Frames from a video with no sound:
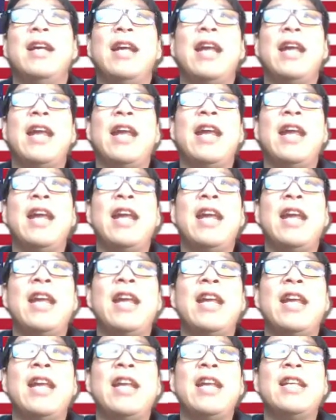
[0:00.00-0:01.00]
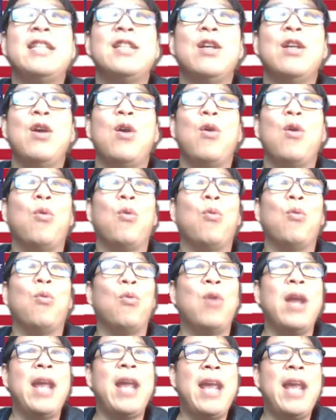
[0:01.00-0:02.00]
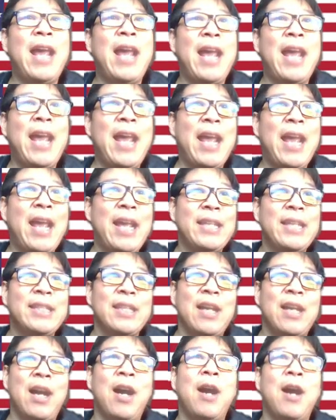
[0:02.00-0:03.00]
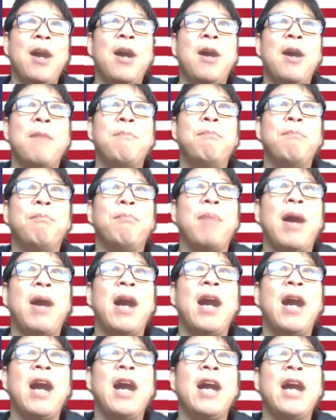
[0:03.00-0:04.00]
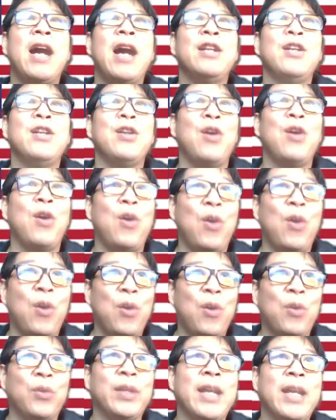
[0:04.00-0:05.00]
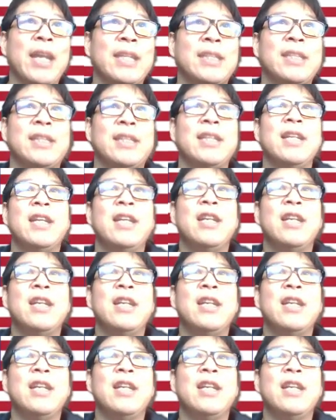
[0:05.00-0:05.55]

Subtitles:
is Rez Abondo. Yes.